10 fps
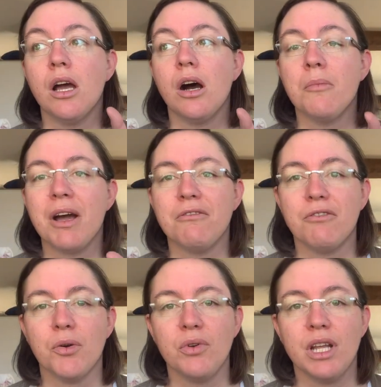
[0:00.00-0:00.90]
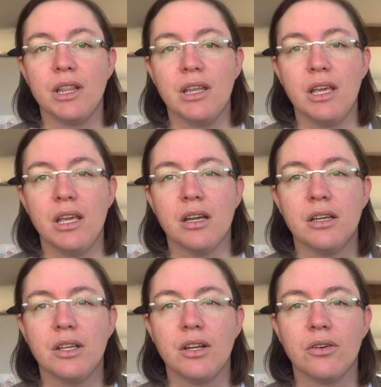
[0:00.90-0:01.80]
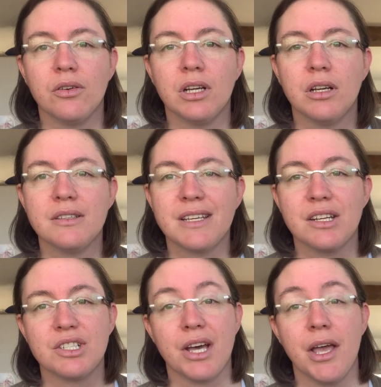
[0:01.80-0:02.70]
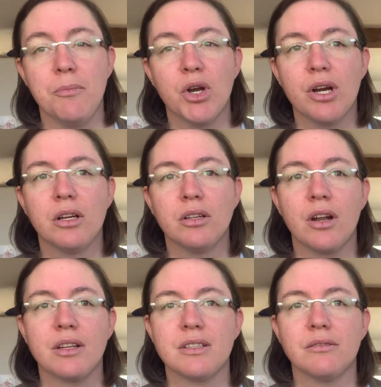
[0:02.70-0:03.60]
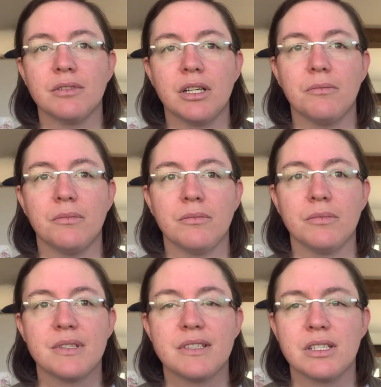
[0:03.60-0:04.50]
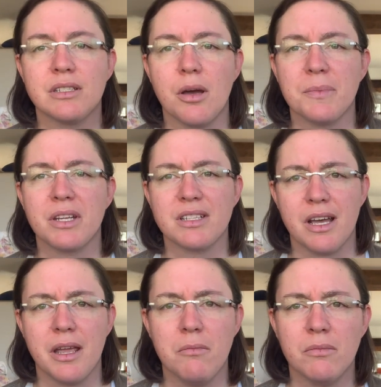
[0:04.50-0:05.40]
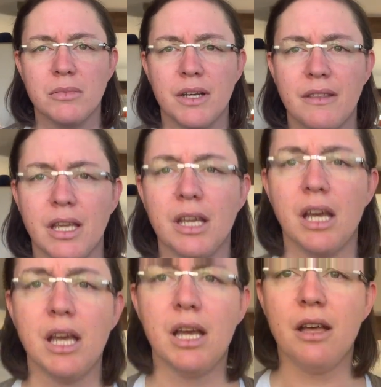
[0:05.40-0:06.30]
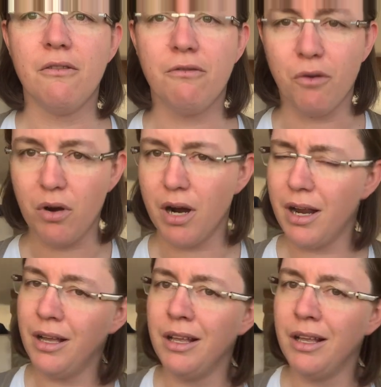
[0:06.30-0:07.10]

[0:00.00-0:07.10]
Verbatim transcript: on my phone in the, you know, set a timer, not a, um, stop the time, I think, for